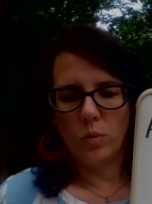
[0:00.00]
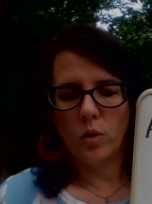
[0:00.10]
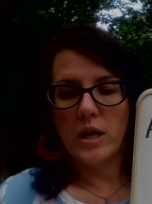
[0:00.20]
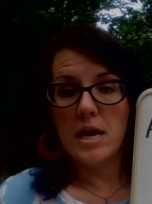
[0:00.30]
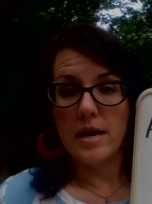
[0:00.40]
are
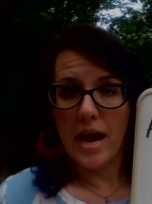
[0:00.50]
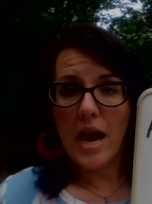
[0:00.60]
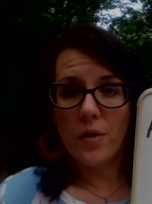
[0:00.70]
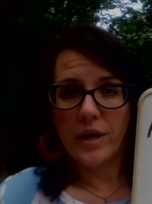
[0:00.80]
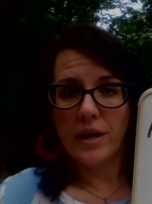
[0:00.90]
in an
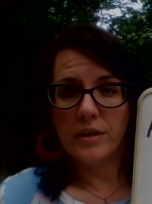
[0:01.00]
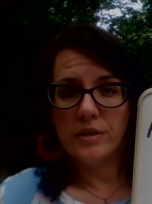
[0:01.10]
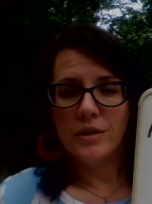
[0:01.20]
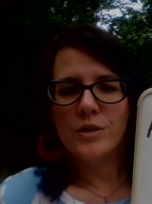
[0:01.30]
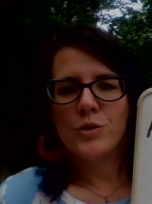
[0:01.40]
area
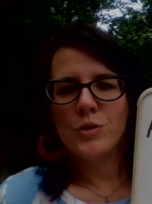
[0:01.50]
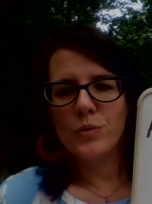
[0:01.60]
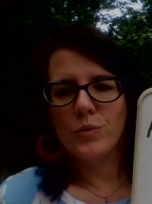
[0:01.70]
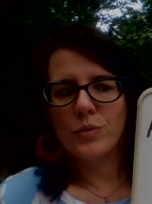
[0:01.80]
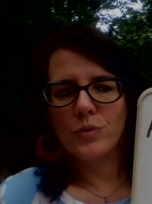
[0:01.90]
to